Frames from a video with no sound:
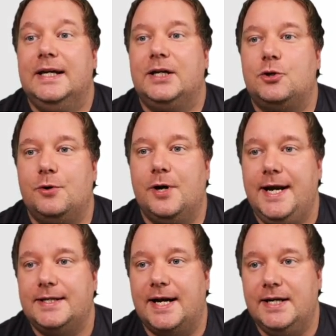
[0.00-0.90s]

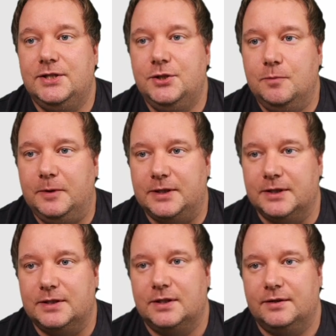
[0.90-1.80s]
create a
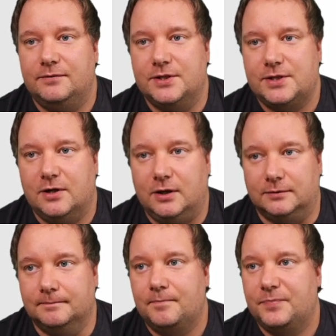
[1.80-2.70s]
duplicate of this column,